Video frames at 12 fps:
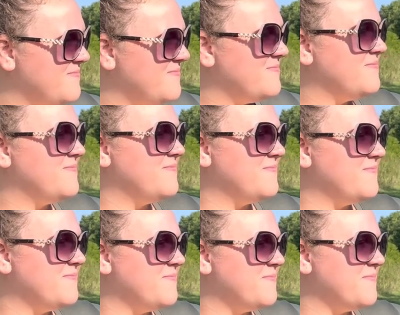
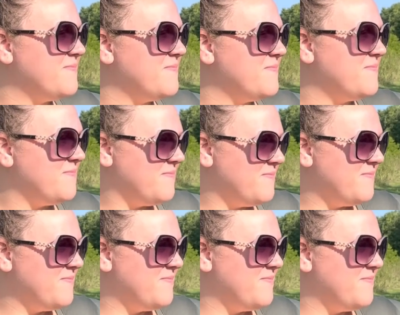
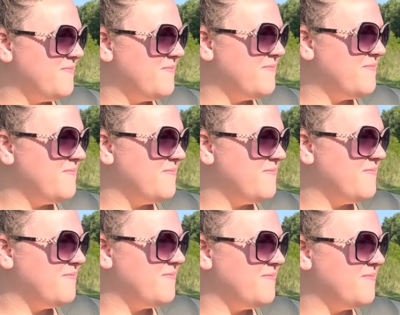
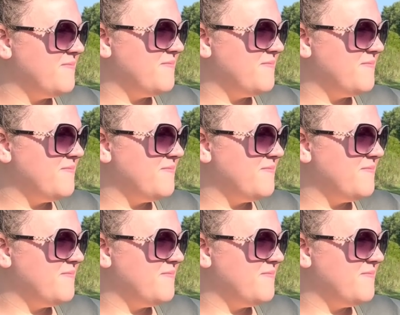[no speech]